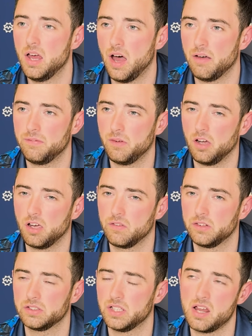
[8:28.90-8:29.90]
I feel like I've
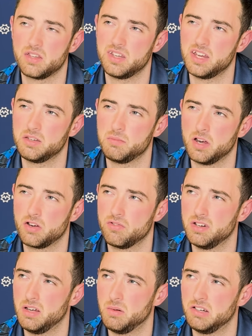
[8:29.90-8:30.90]
got to that stage in my
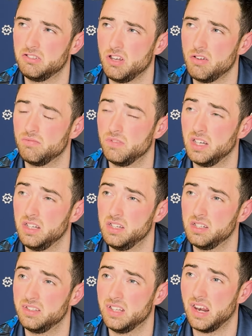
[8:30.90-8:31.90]
career now where I don't really need
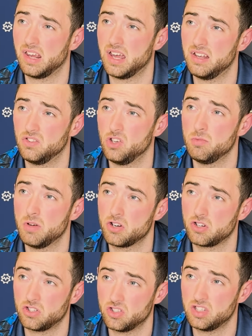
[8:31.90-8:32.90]
to dedicate too much.
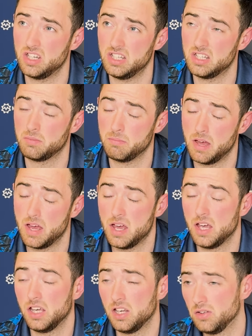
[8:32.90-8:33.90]
I just need to,
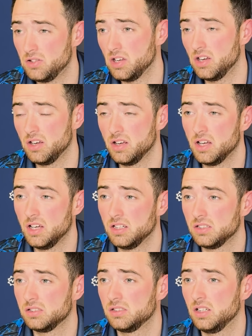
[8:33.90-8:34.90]
you
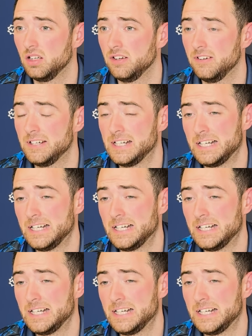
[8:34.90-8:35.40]
know,